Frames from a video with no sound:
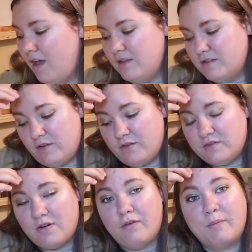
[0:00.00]
So those
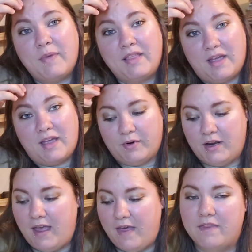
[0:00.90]
are all from my
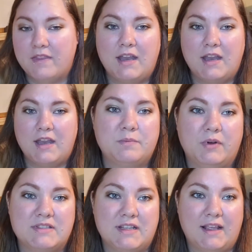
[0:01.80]
library. And then the next
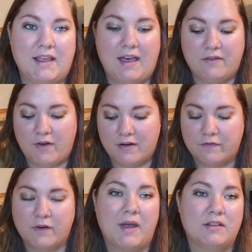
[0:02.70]
books that I have are
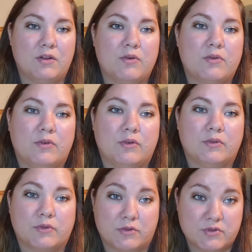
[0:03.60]
from my local
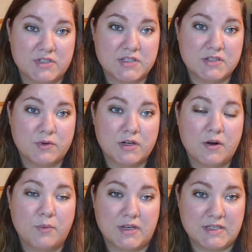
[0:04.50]
grocery store,
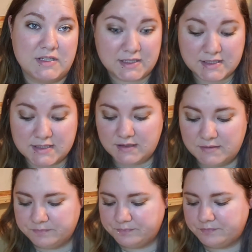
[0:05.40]
Winn-Dixie.
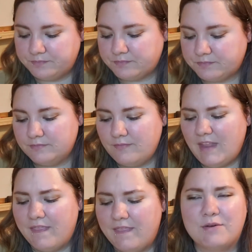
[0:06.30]

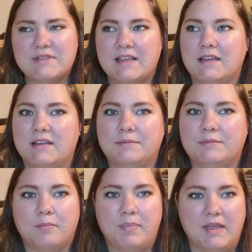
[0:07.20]
There was like a
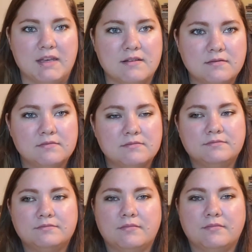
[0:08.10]
bin
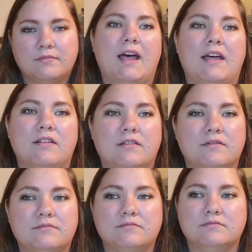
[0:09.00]
that had
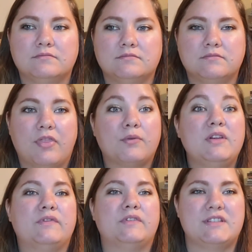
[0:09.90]
3
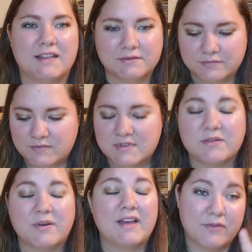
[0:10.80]
for $10. So
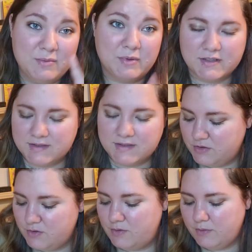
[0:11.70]
I have 3 books to
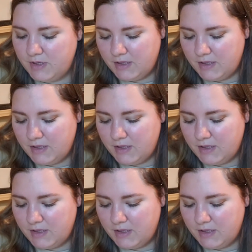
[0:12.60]
show you.